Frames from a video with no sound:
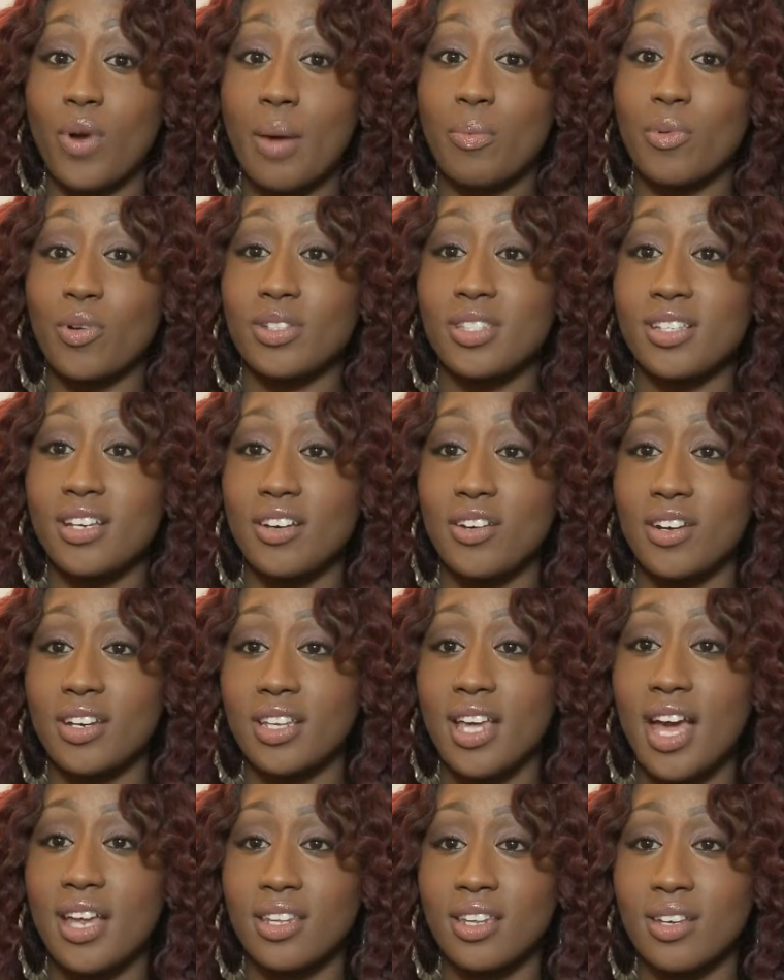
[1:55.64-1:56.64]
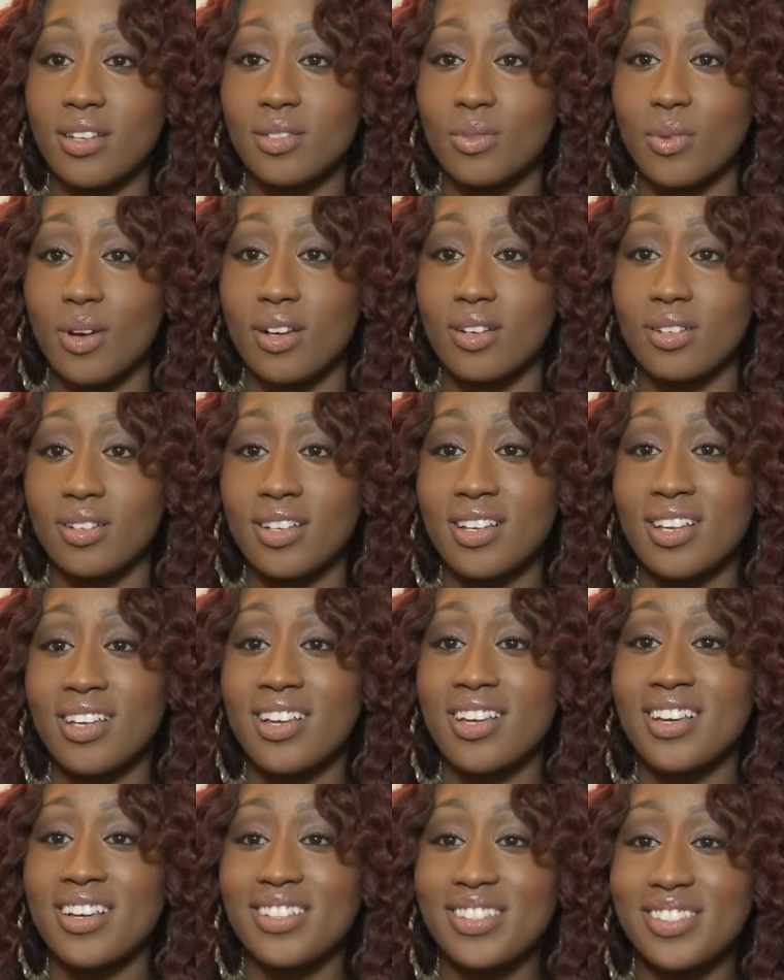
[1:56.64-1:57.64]
rappers here in Kenya as well.
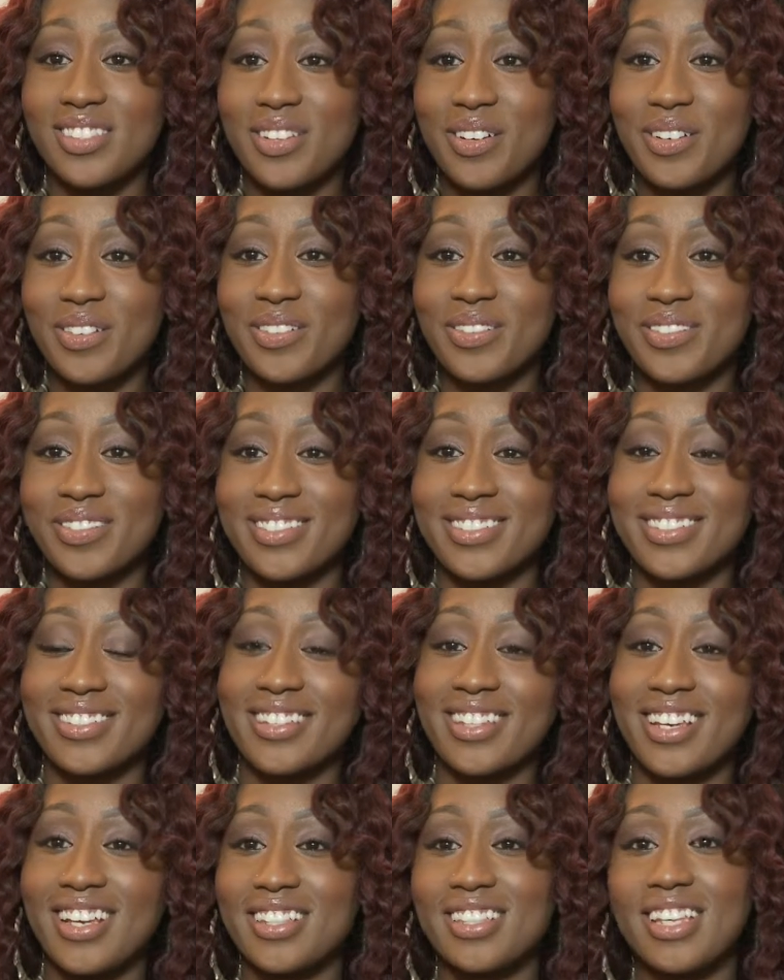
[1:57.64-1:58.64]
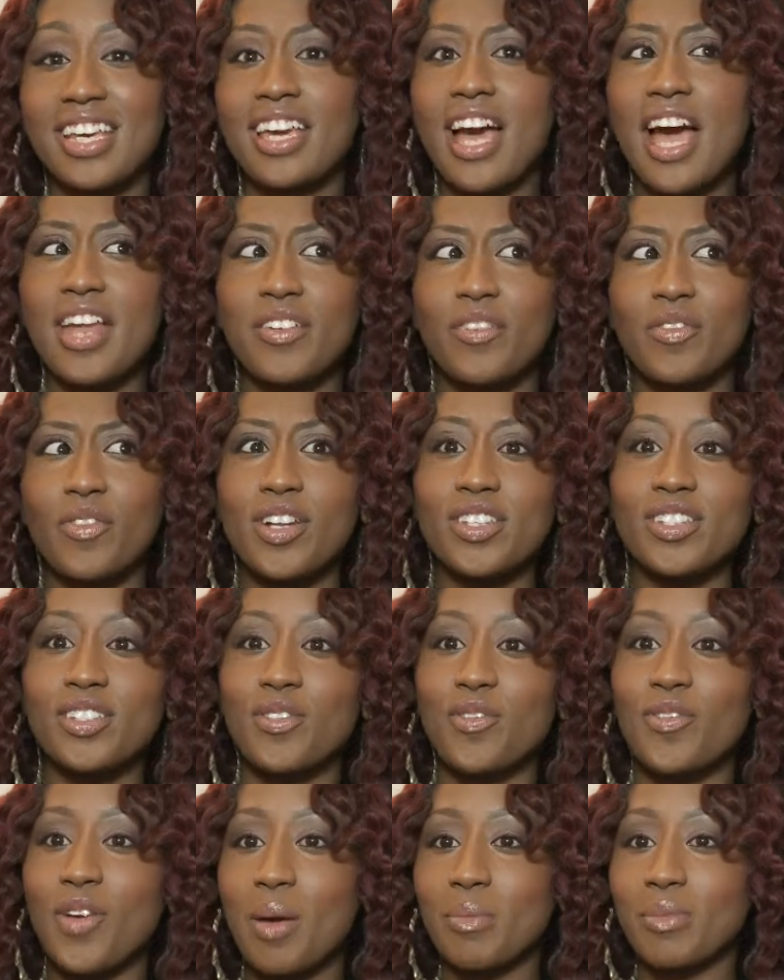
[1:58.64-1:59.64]
So it kind of runs in
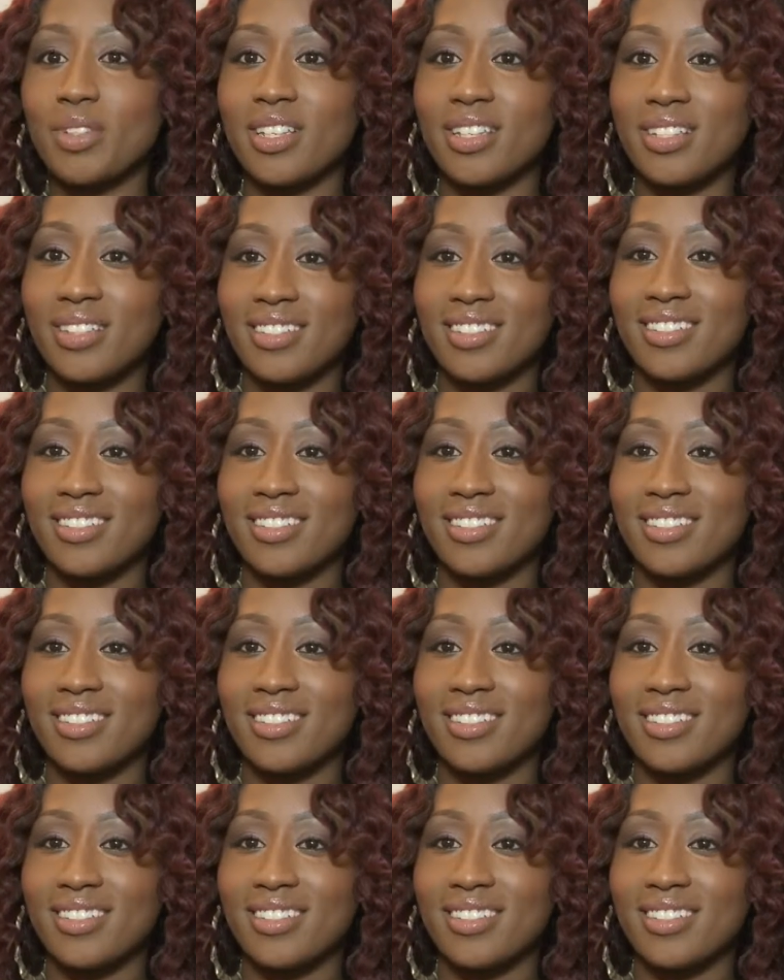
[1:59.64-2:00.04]
the family.